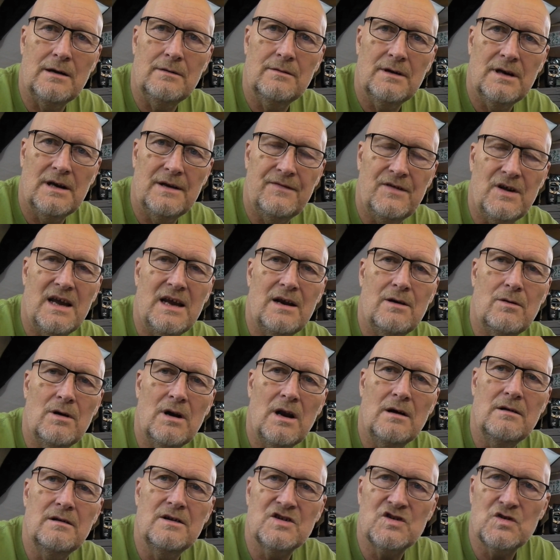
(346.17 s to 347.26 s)
And if you hear a
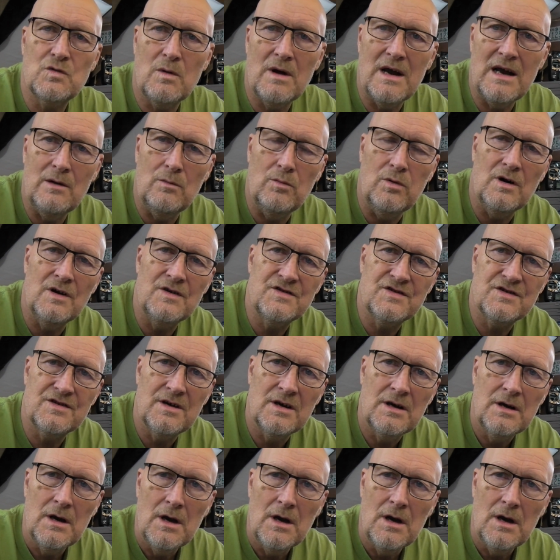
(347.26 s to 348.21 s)
load of swear words,